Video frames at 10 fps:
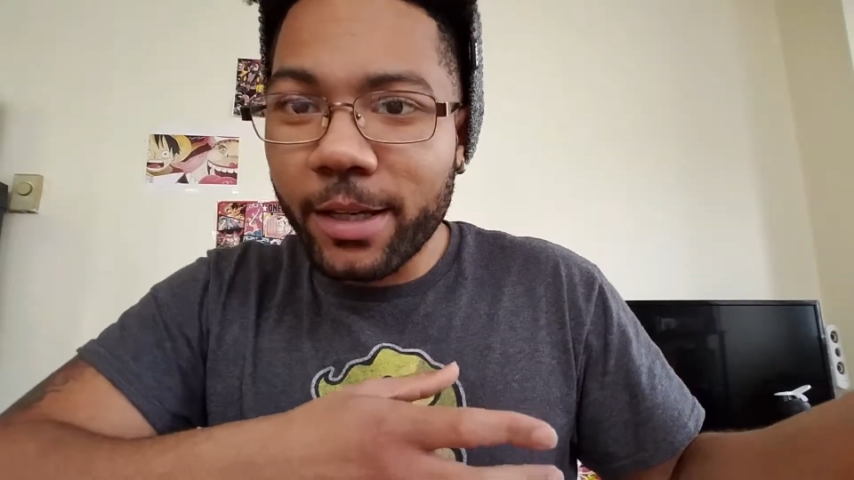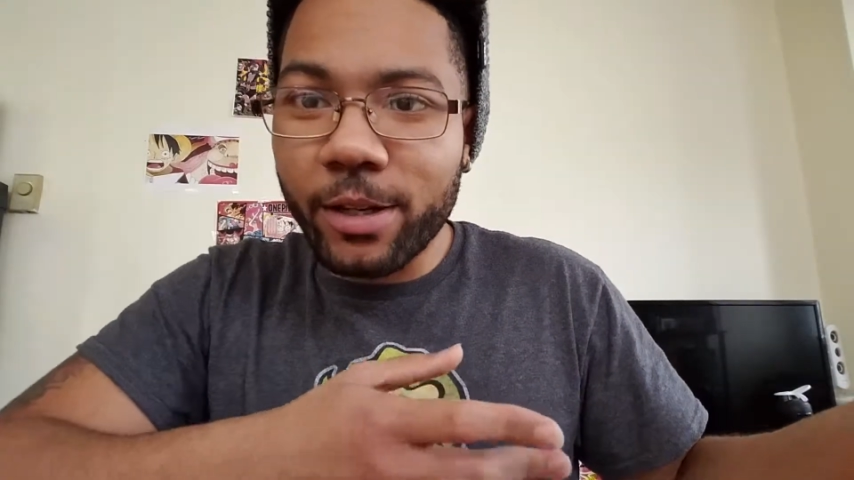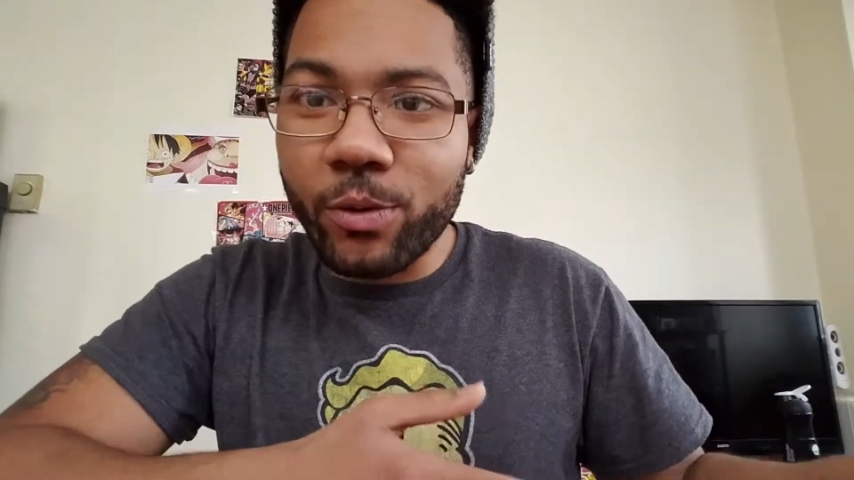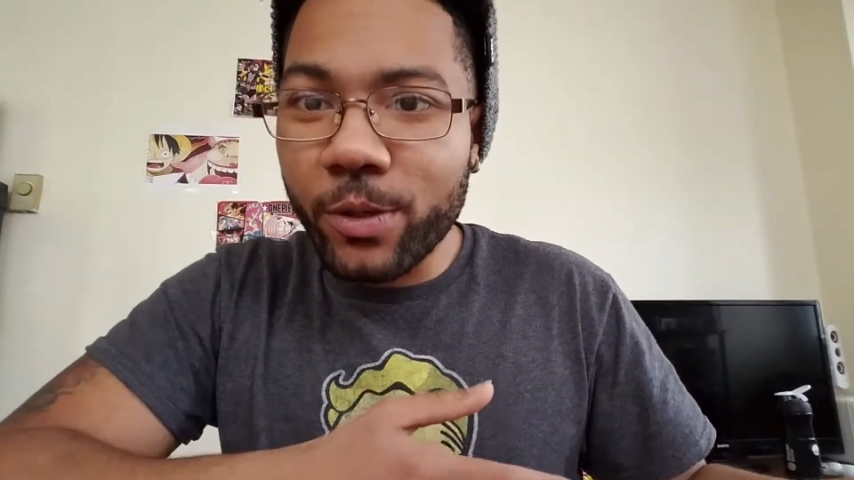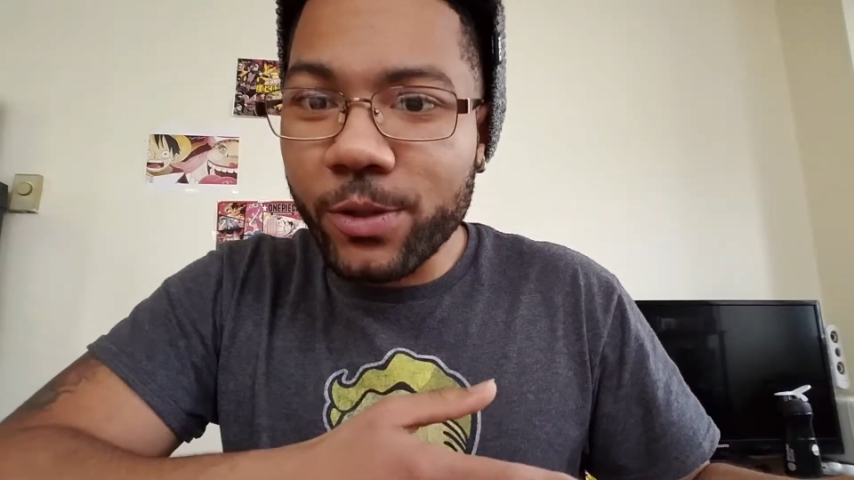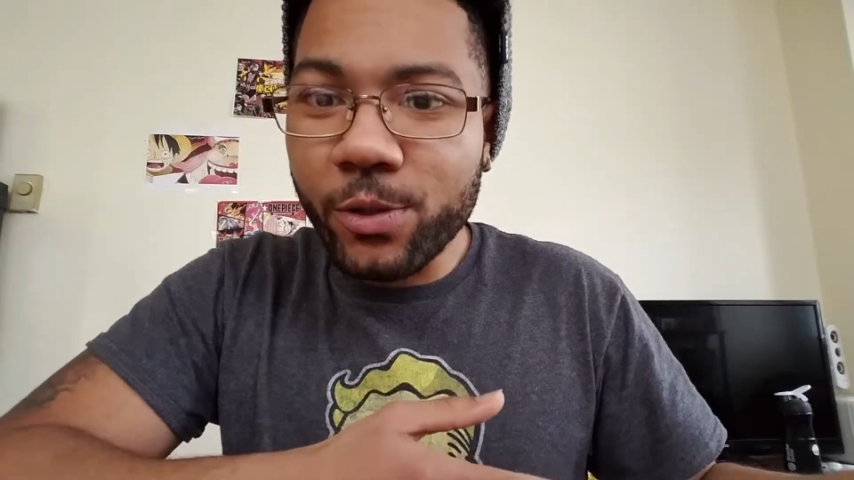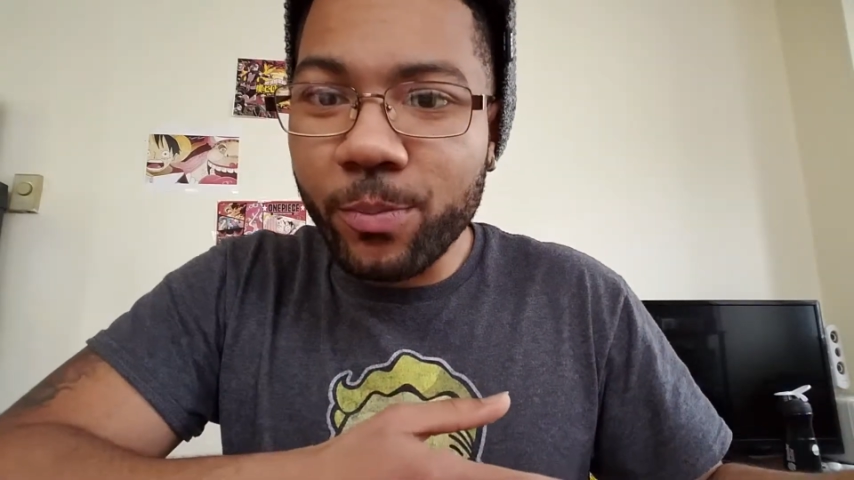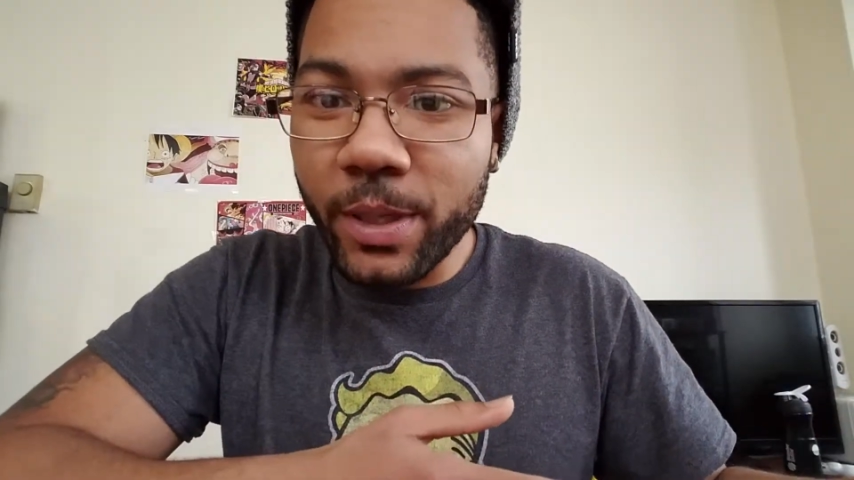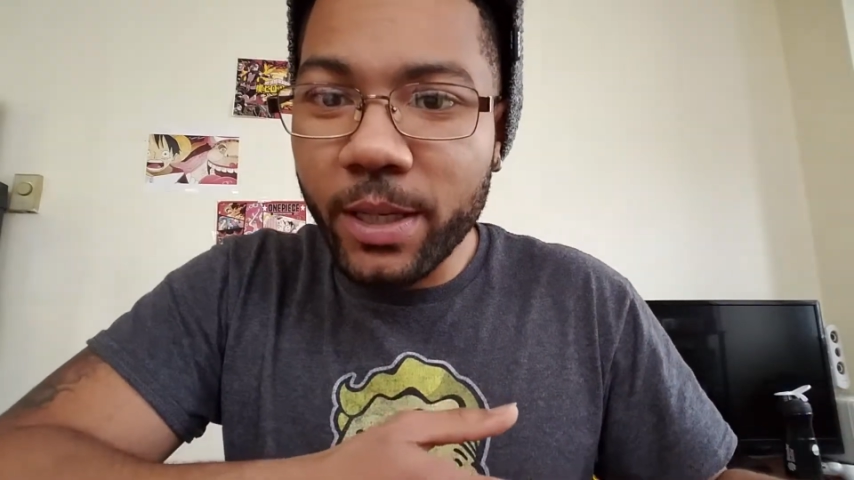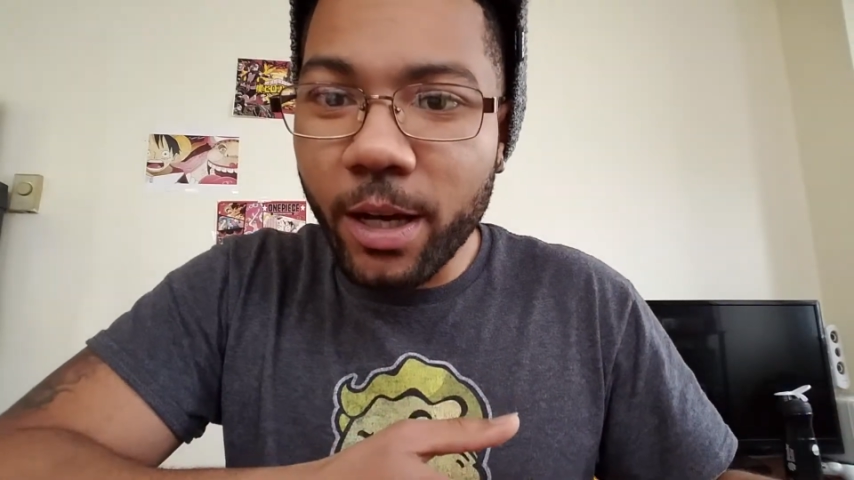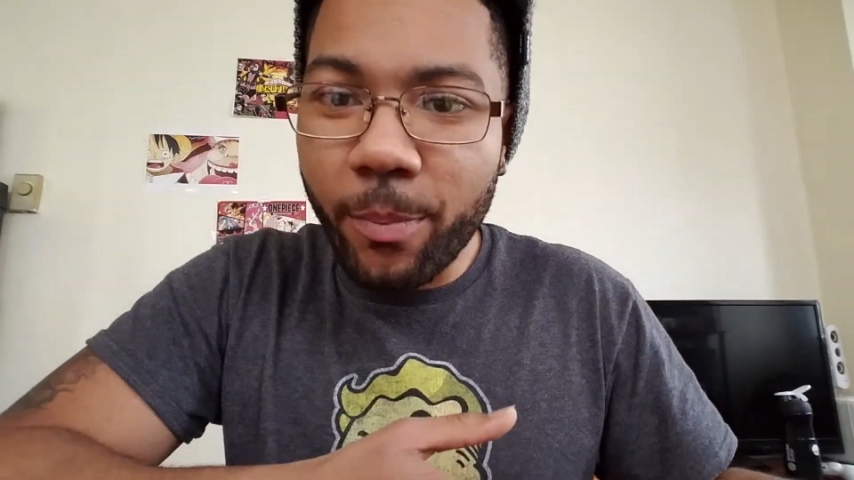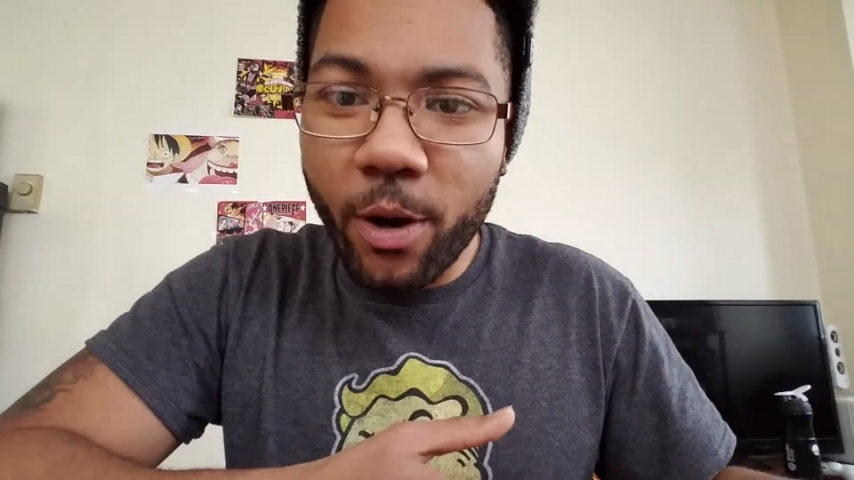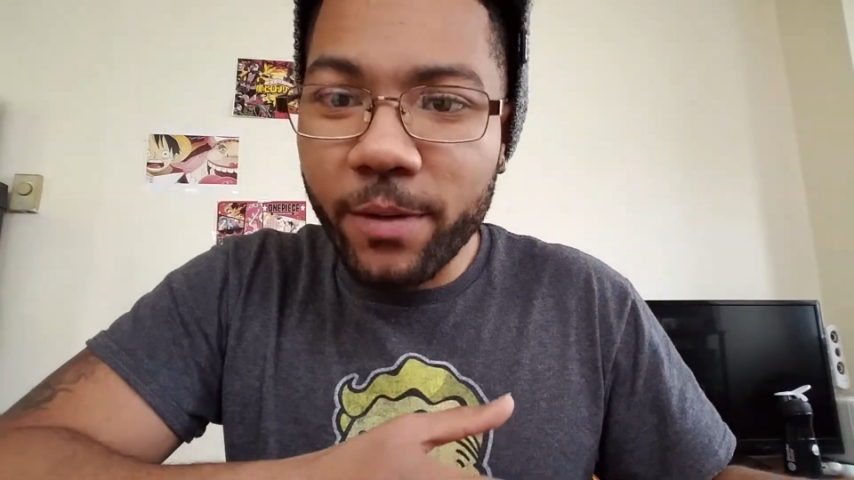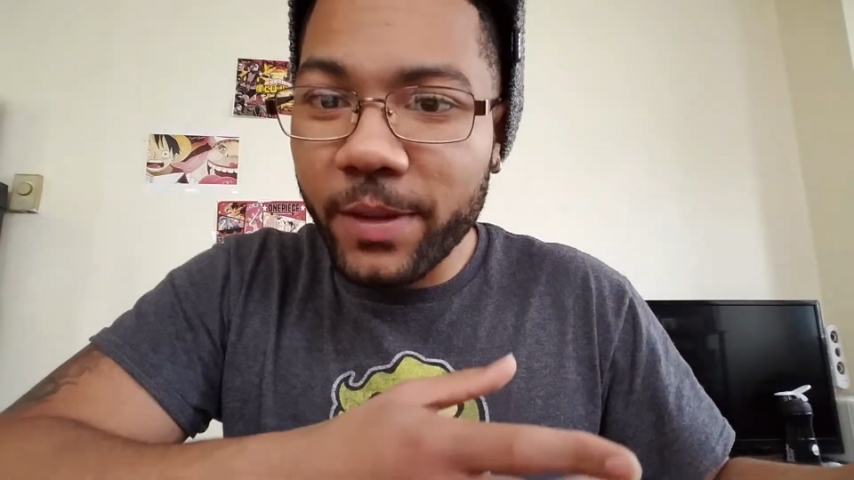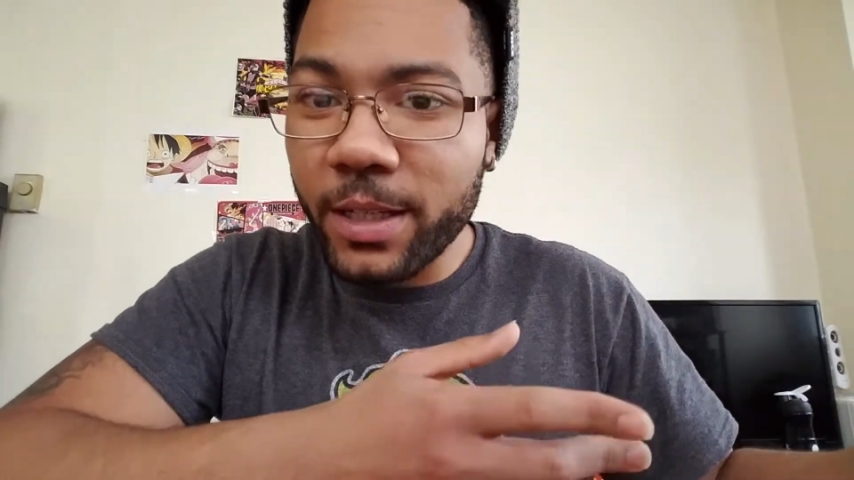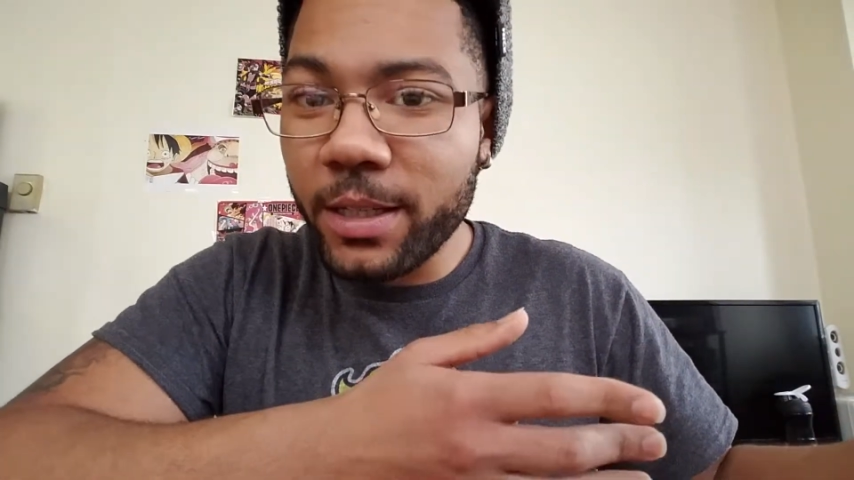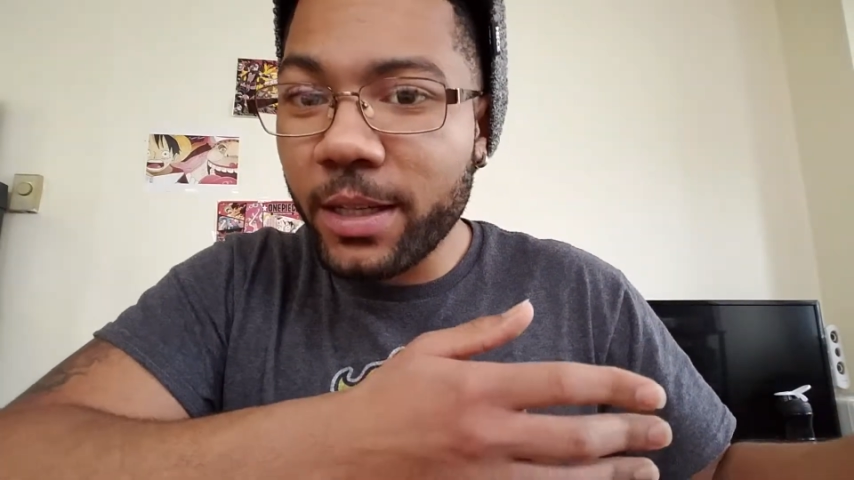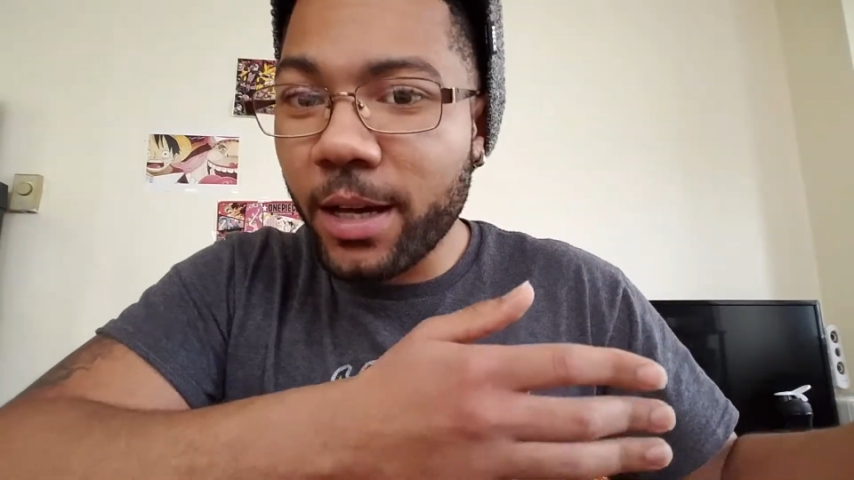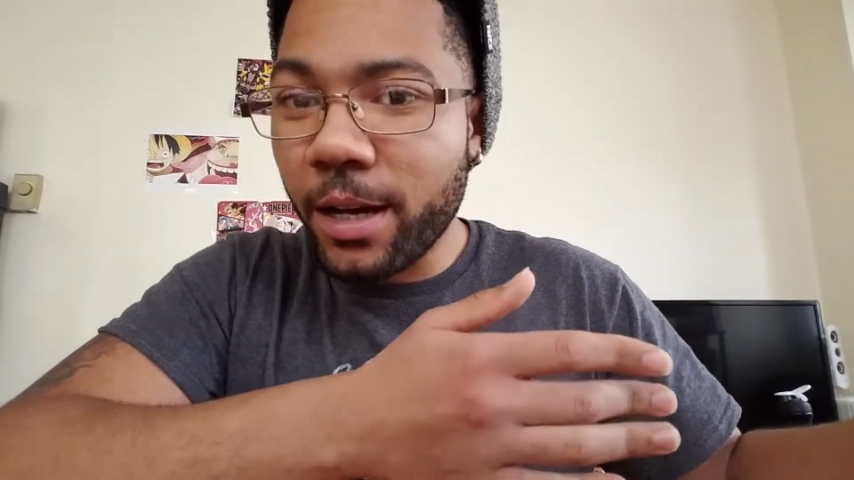going to be a part of the